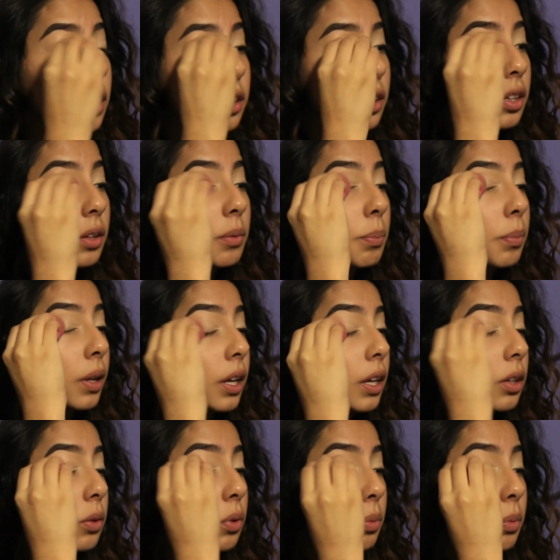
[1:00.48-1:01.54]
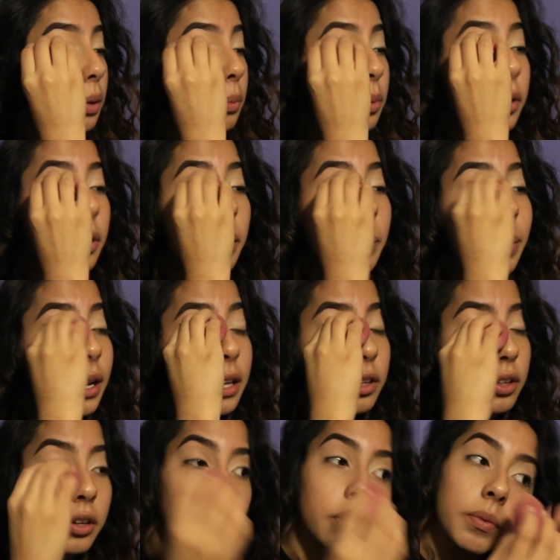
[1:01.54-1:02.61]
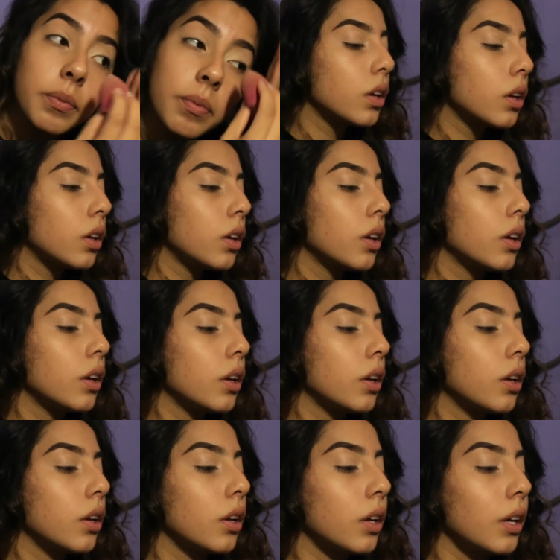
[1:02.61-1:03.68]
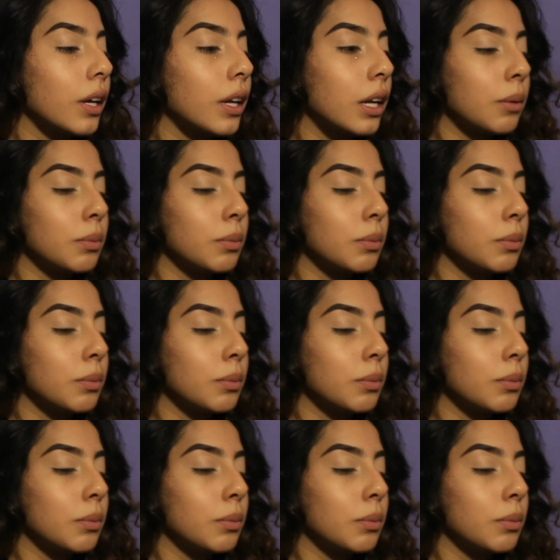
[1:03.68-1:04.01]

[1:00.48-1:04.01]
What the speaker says: And then blend with my beauty blender. And